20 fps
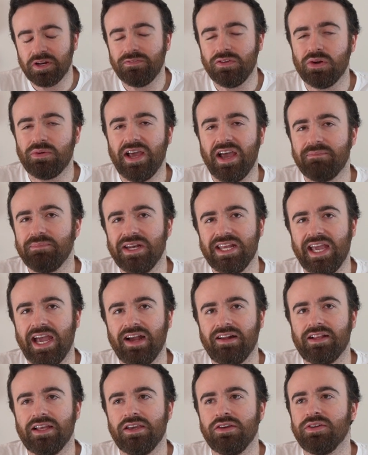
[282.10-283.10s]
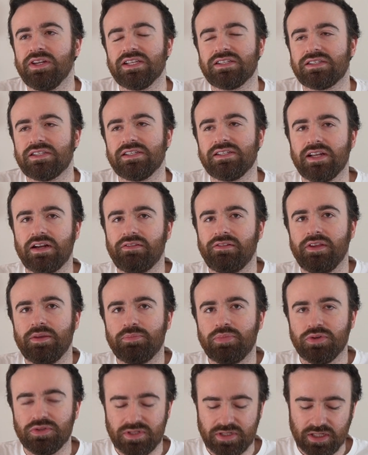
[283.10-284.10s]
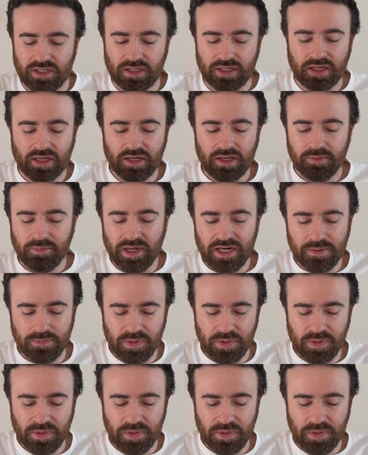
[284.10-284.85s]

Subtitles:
if you don't have many ally units, she's not really boosting many